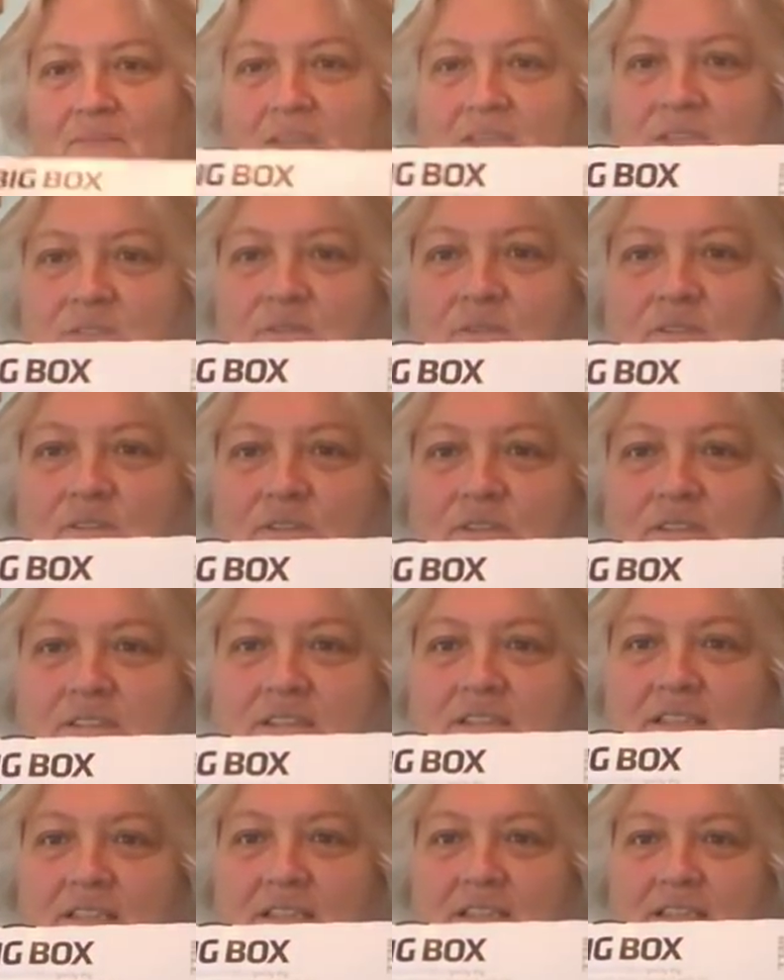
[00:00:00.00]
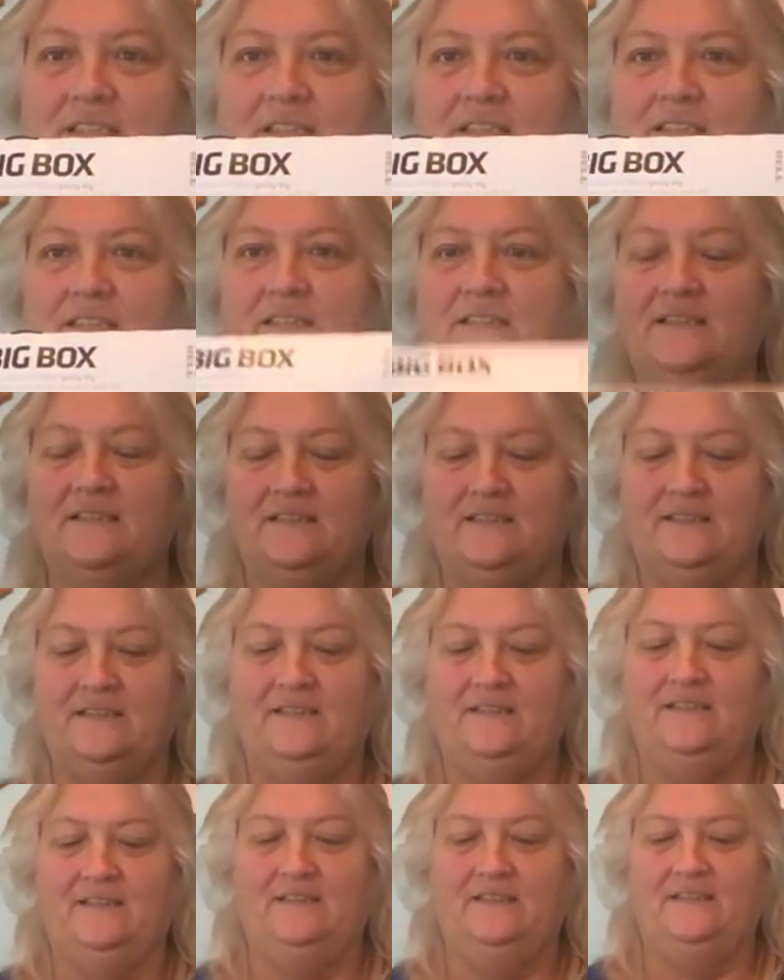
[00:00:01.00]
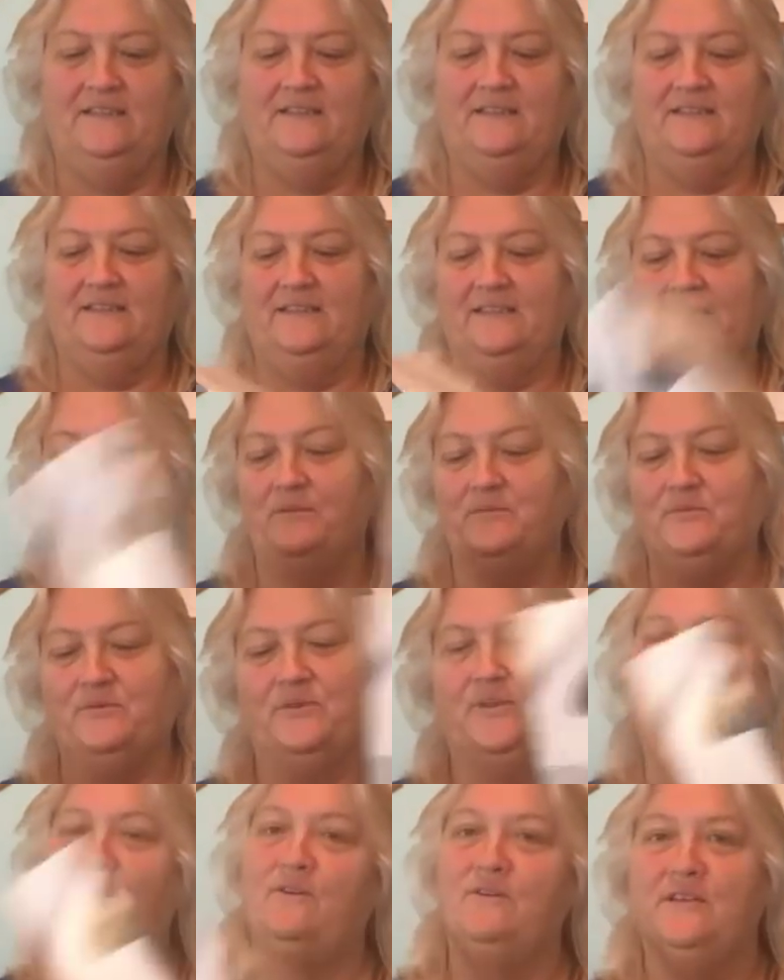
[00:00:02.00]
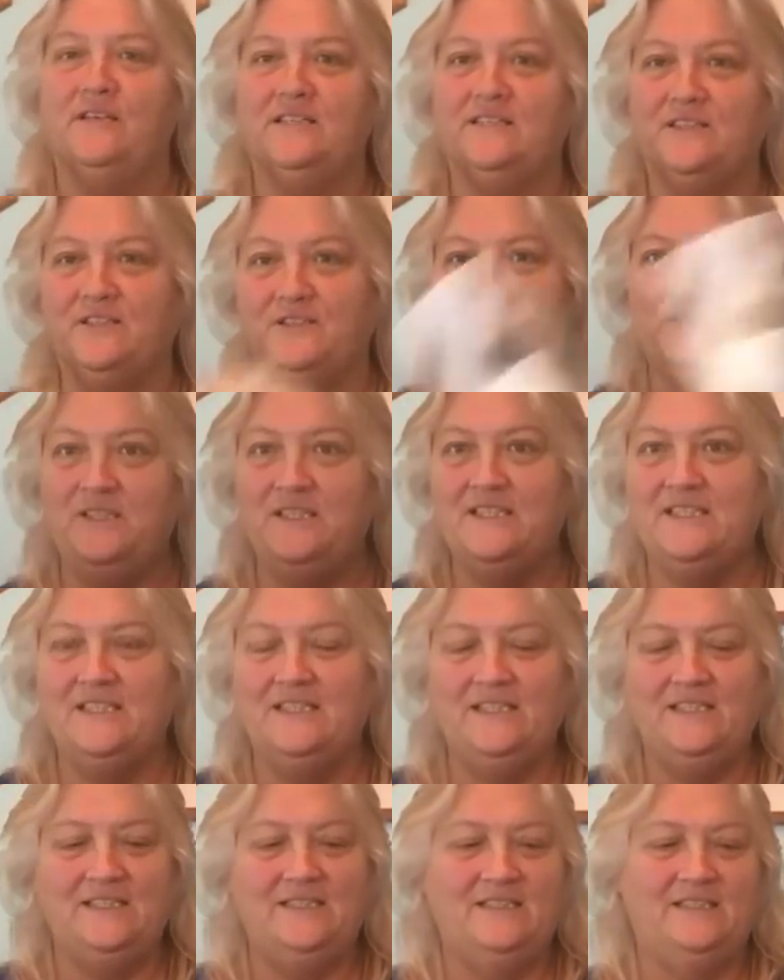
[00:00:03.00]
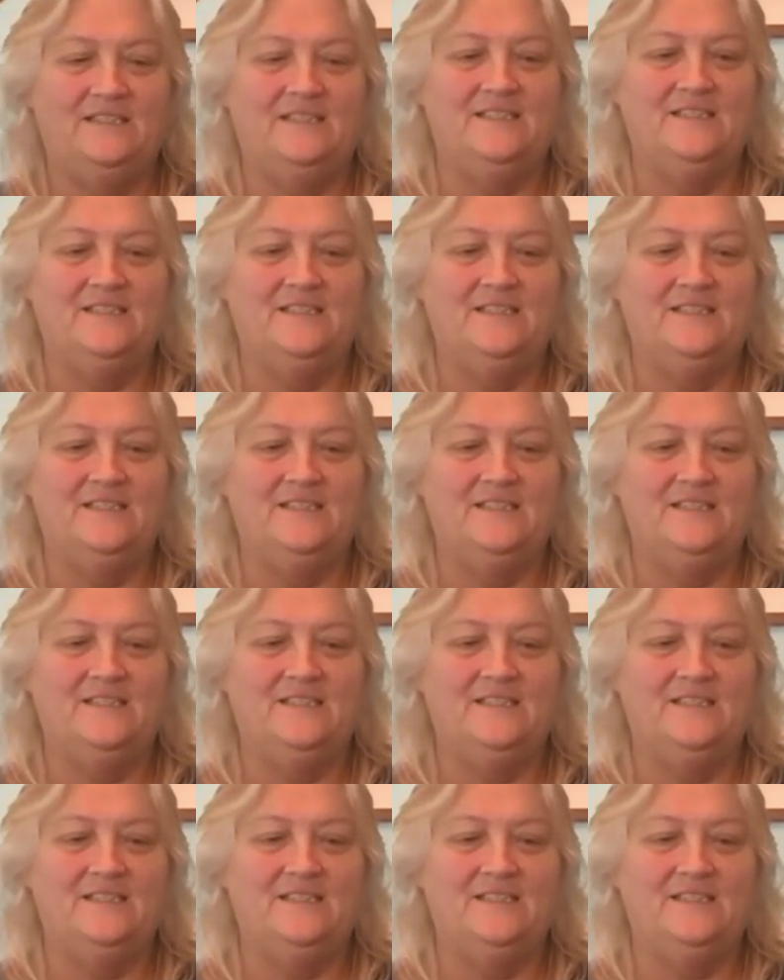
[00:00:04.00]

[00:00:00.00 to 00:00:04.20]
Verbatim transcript: That's what it looks like. Comes with all kinds of goodies in it.